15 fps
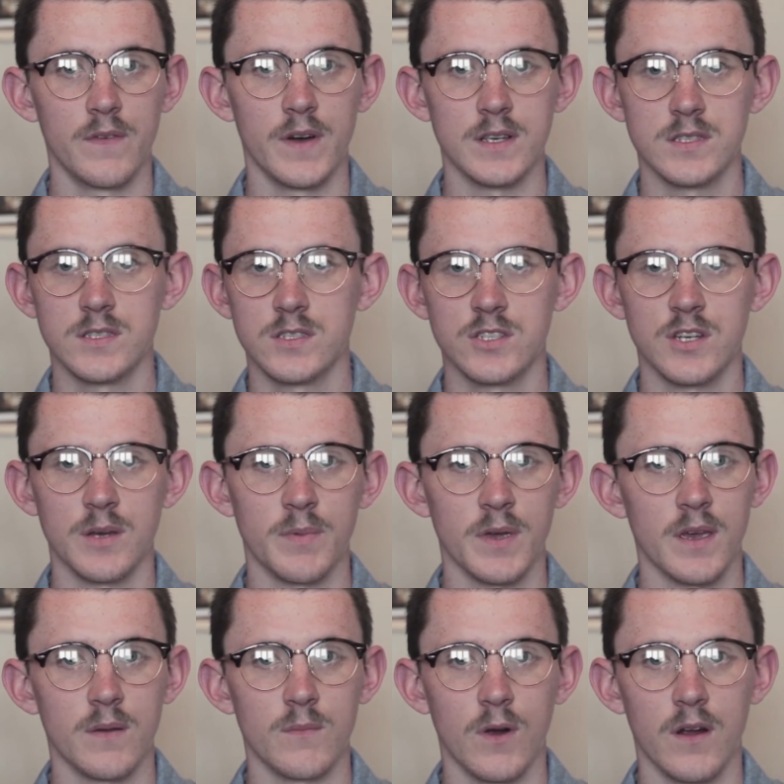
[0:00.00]
of us chipping
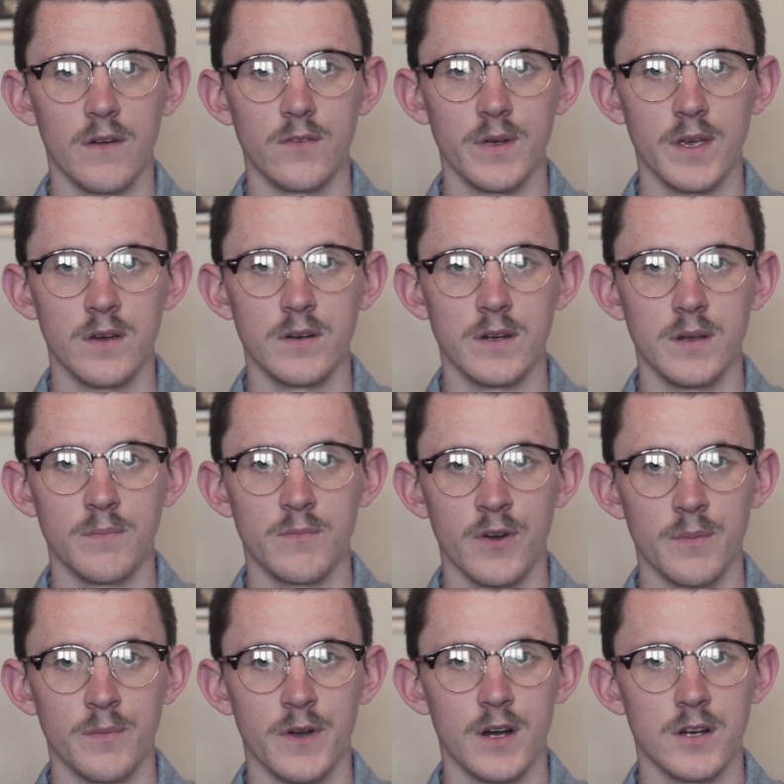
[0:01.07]
in wherever we could in
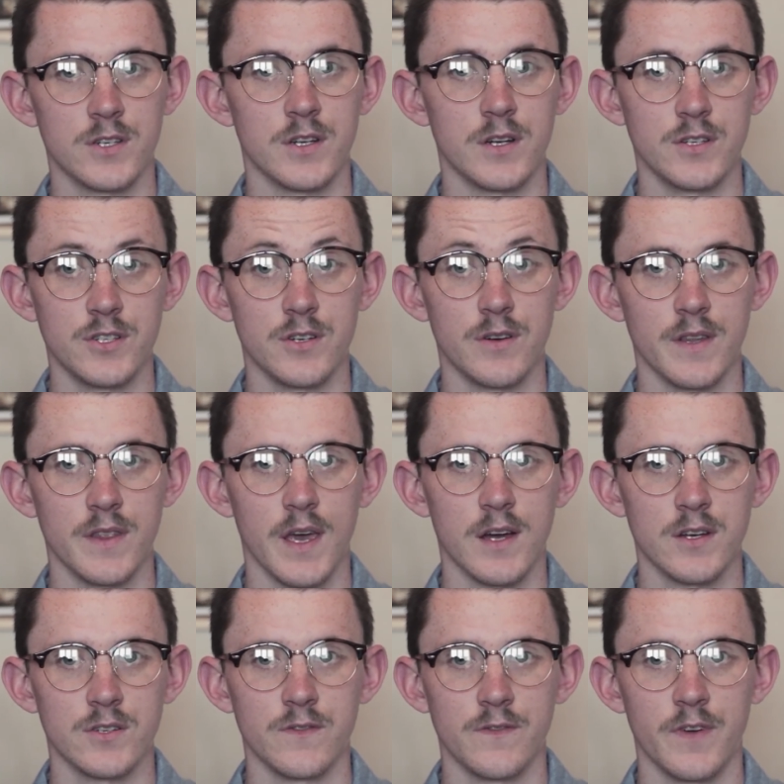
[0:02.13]
pre-production and during the
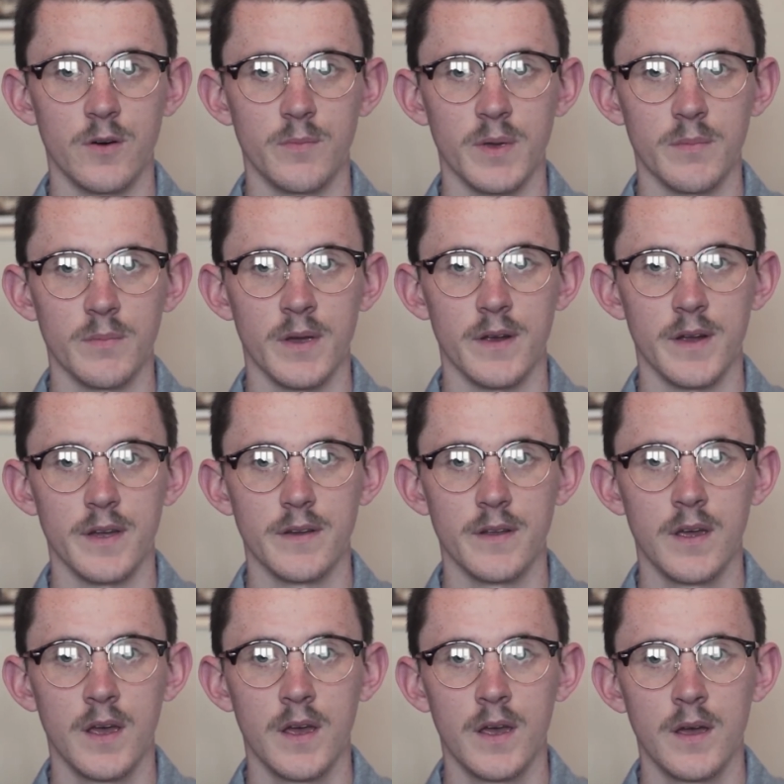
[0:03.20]
actual filming period,
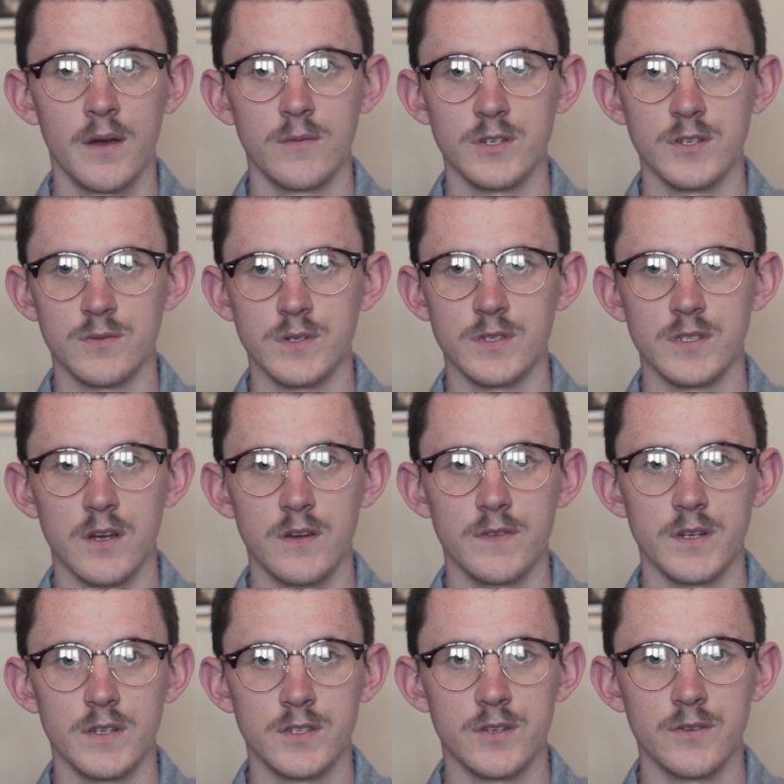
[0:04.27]
which was
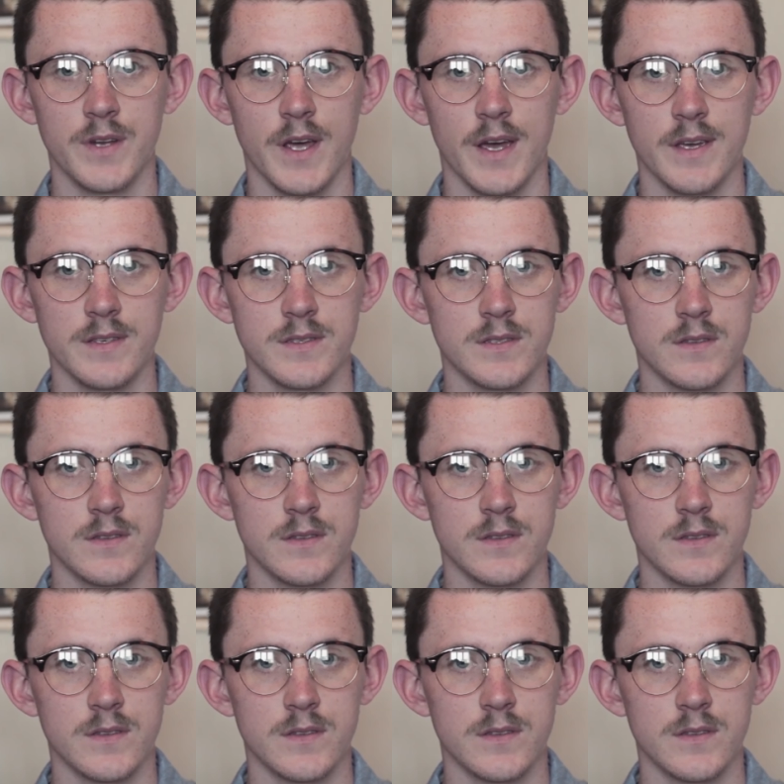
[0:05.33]
over 2 days.